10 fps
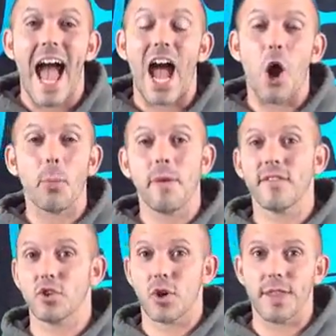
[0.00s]
I hope you've
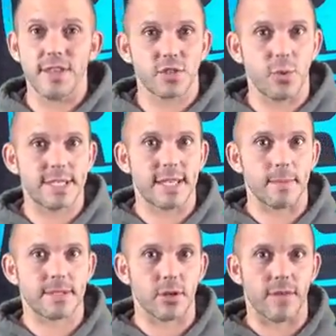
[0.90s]
enjoyed this week's
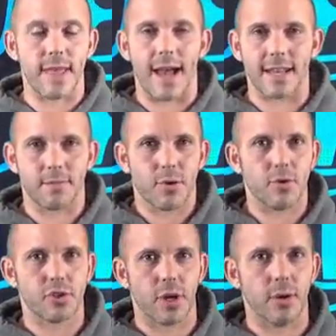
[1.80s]
episode of the Honda
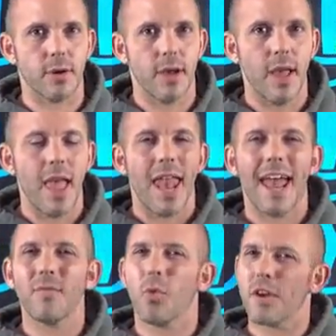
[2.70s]
Pro Show. And
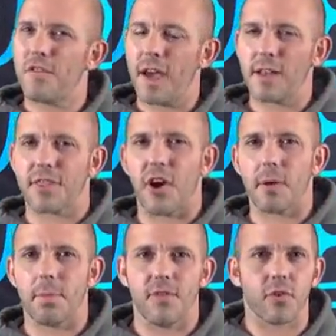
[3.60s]
I have one final
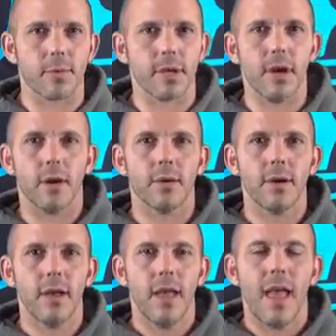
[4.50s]
thought before we go.
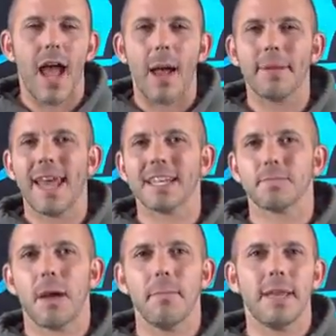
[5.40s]
I've been
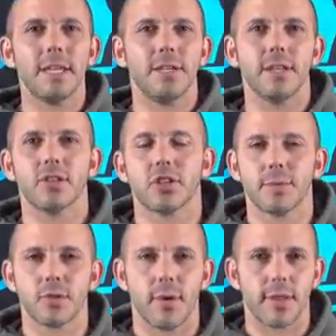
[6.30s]
asked by many
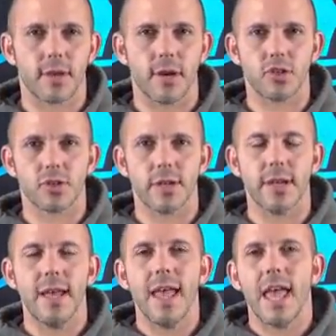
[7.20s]
dealerships around the
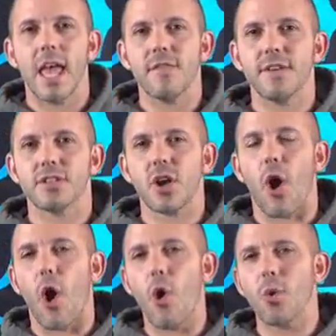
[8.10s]
country if it's
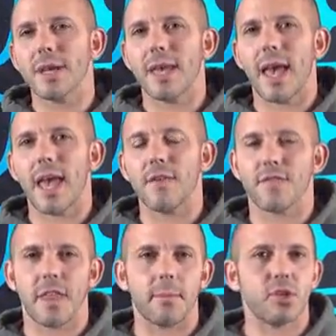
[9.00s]
okay
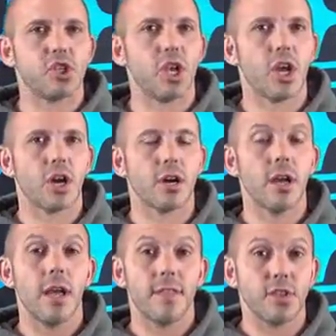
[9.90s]
for them to
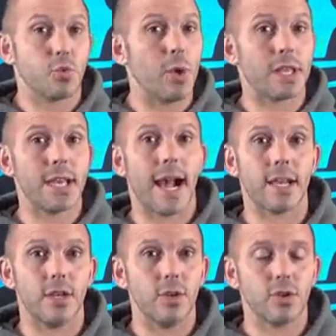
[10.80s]
share this weekly
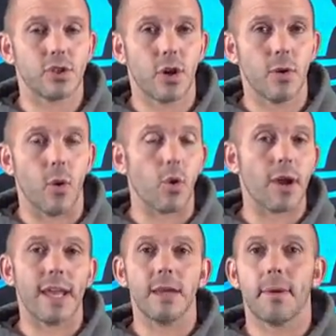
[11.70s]
Honda News Show
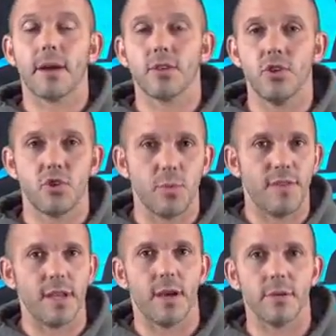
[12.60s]
or any of my other YouTube
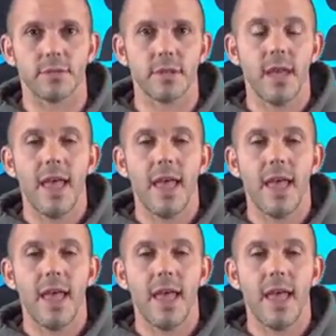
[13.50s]
videos.